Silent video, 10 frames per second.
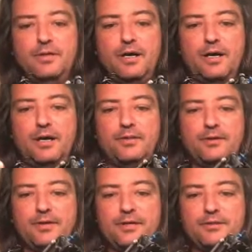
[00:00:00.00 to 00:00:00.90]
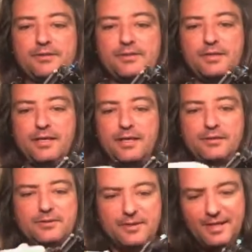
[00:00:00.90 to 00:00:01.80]
It
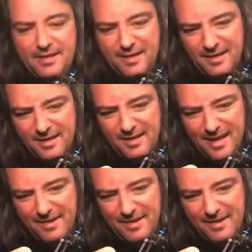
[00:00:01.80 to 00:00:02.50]
looks like I